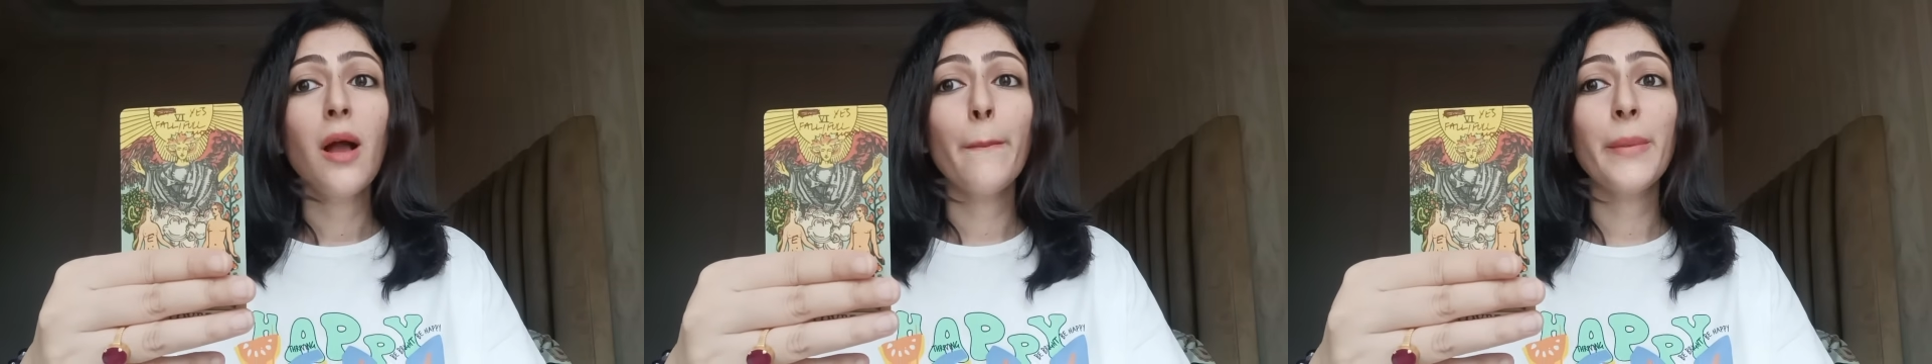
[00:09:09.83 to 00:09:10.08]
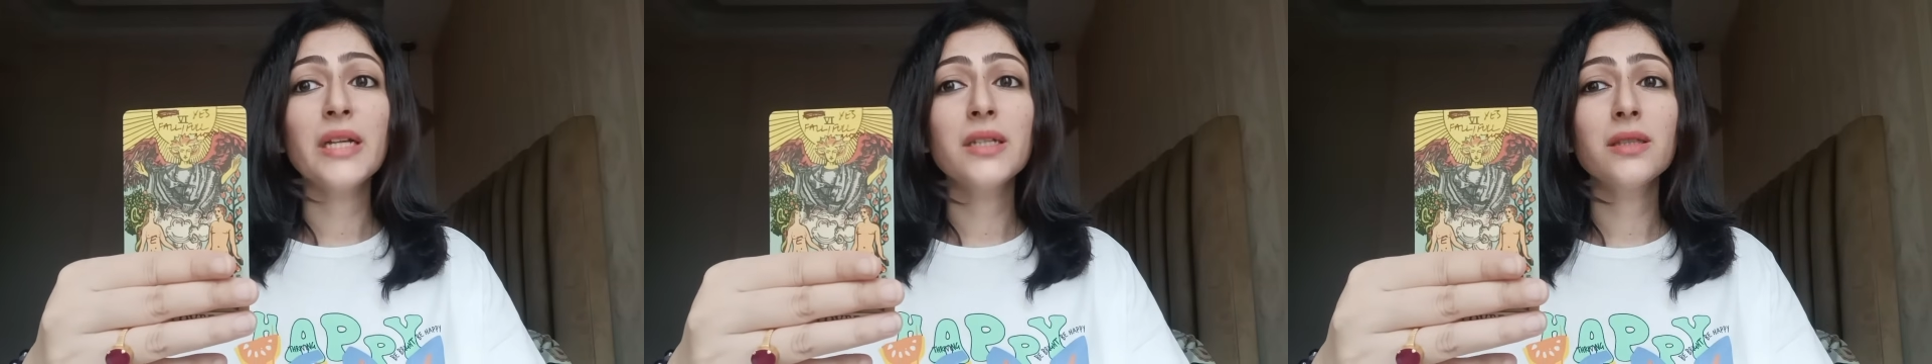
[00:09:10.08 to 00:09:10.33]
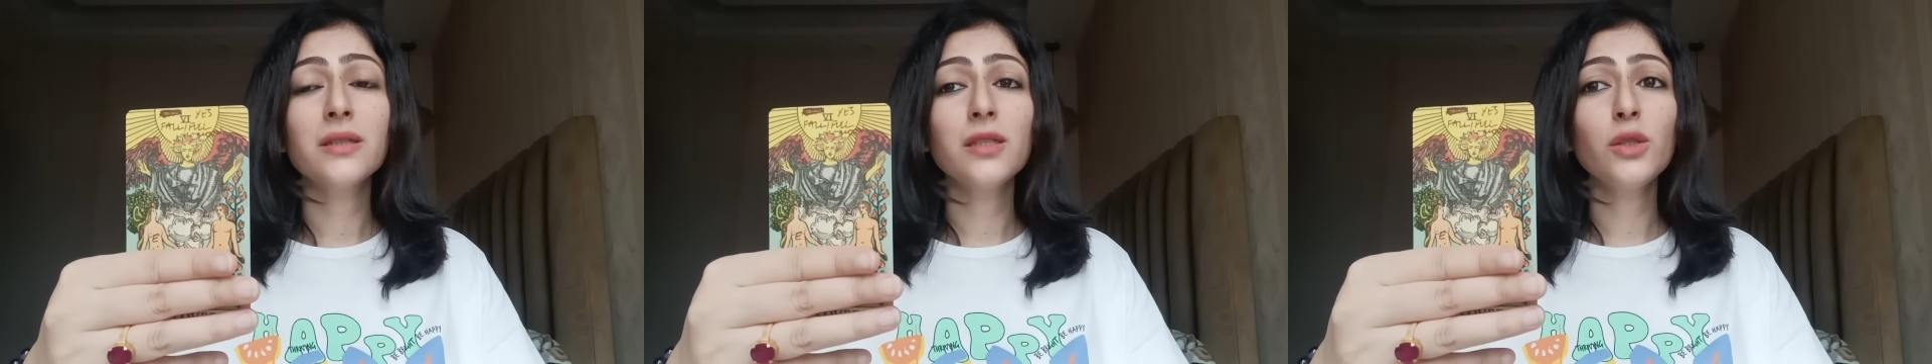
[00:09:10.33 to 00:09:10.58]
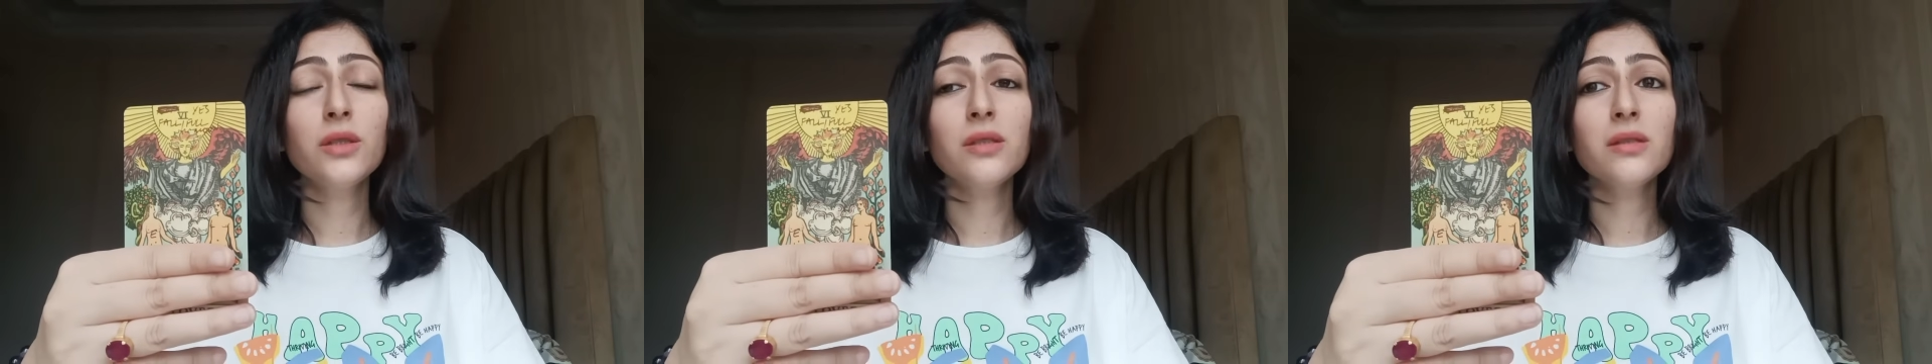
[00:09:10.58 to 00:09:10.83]
But
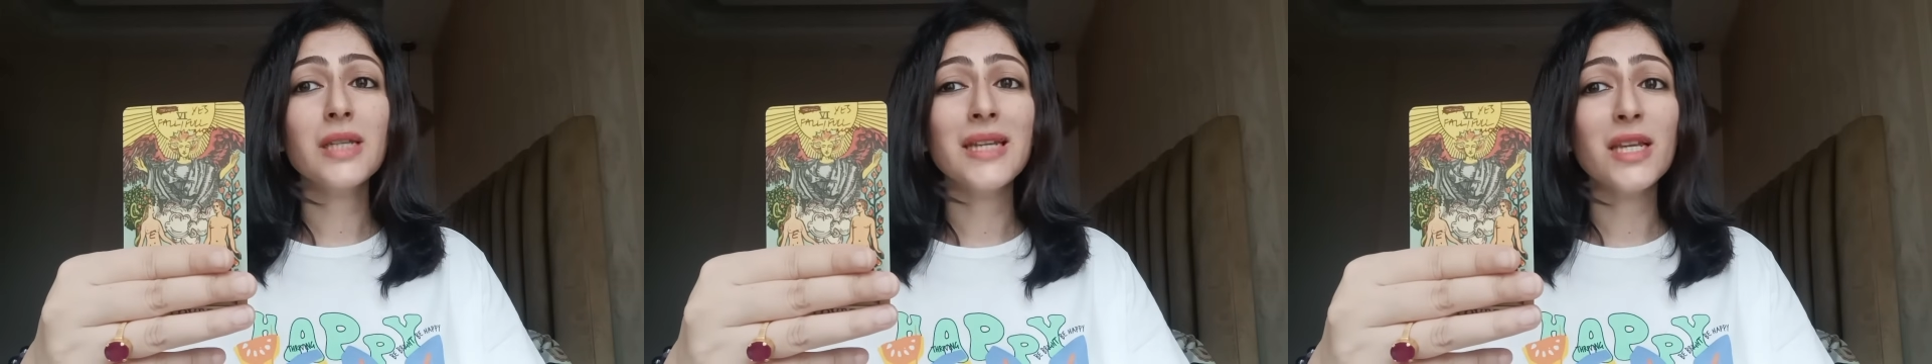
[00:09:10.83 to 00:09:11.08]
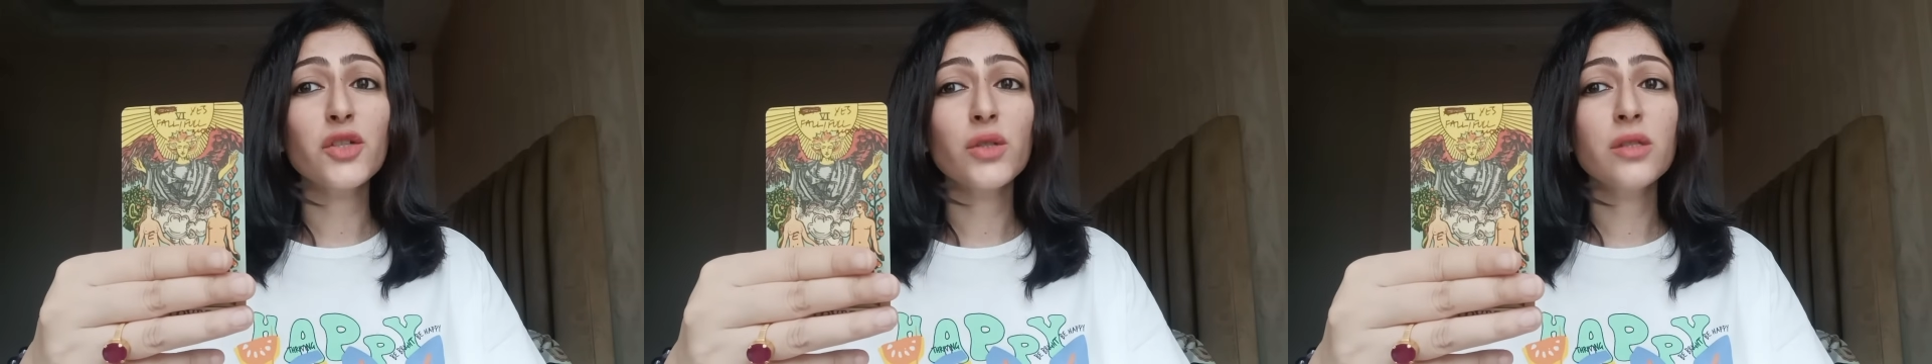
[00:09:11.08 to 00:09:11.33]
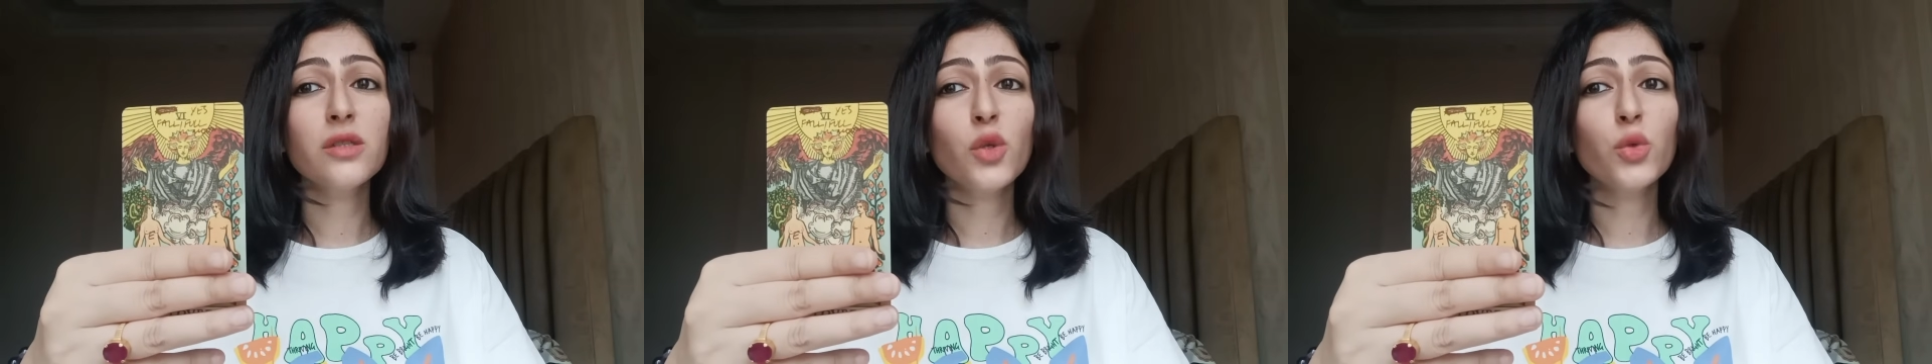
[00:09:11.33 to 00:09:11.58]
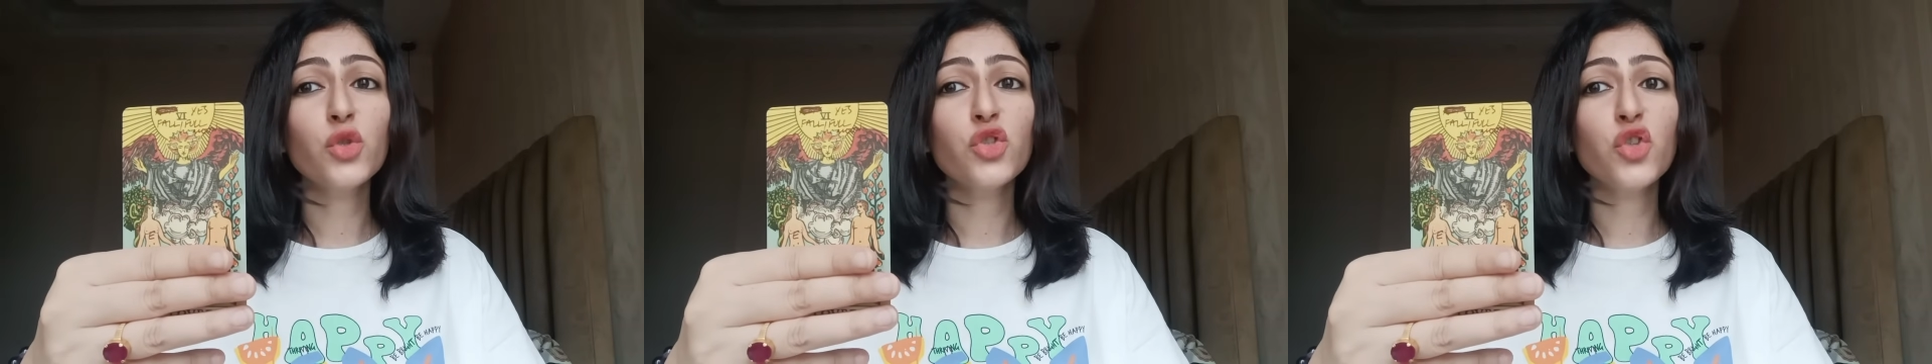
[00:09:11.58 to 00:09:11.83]
this connection is
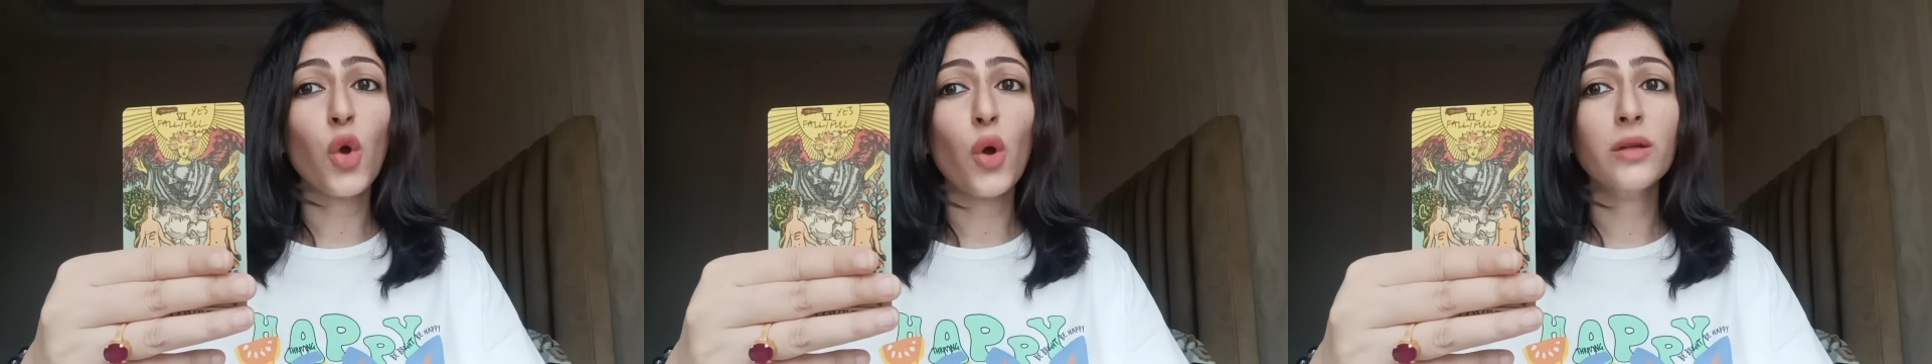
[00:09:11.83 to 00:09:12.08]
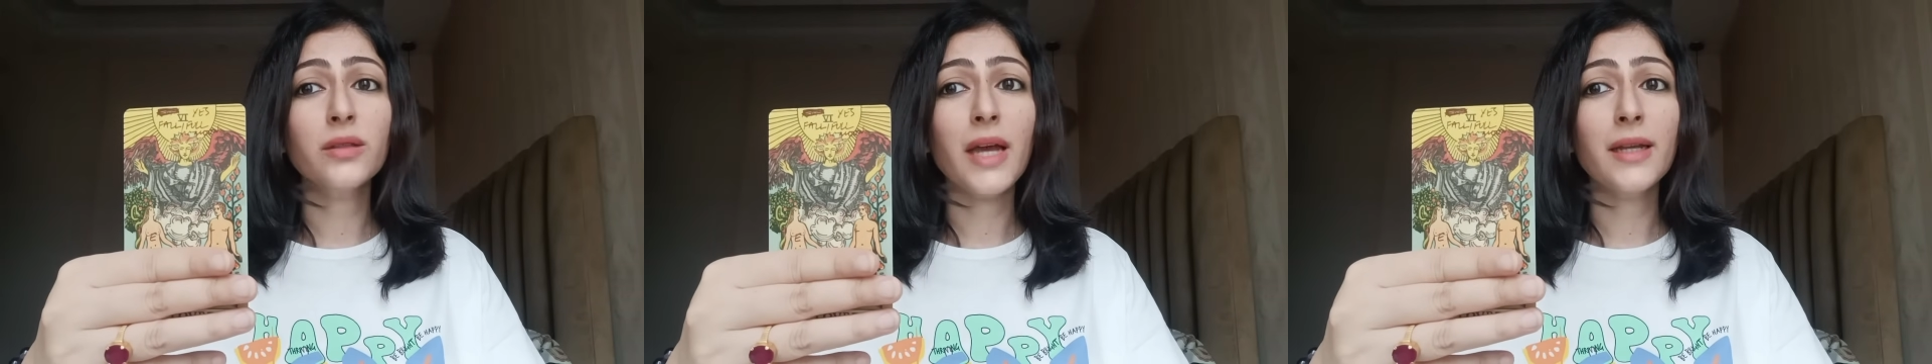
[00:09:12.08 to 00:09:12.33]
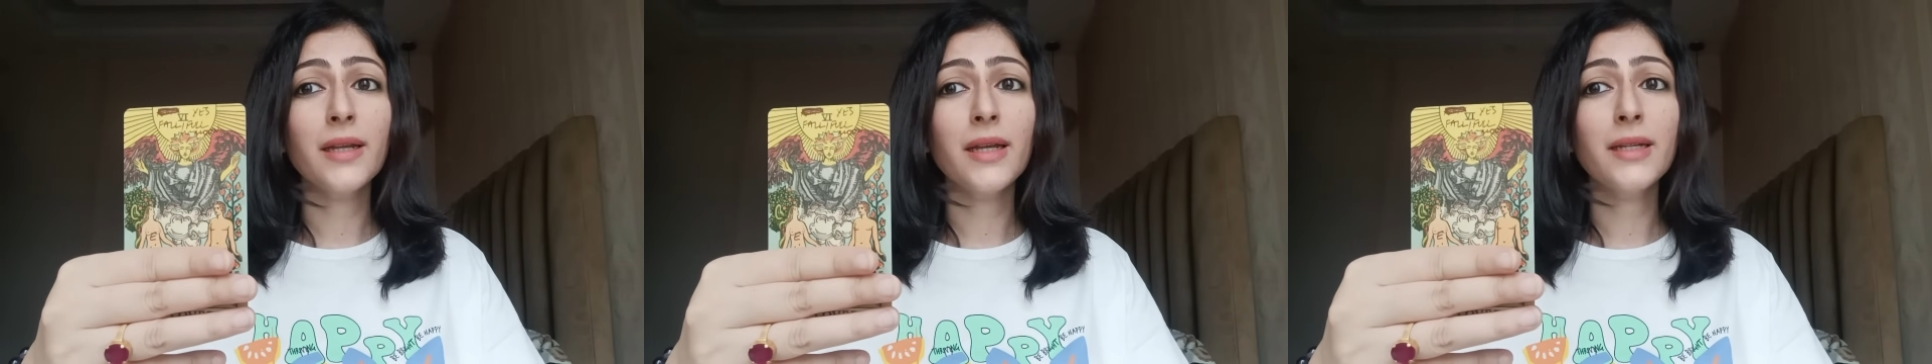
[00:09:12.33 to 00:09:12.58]
so strong that